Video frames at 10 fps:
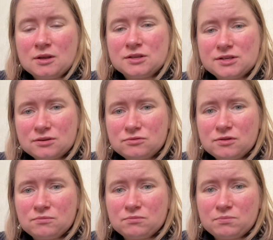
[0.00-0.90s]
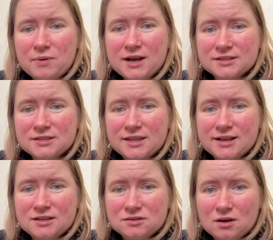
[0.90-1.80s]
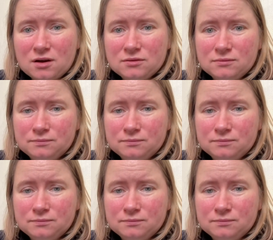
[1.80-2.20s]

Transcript: children pass things on,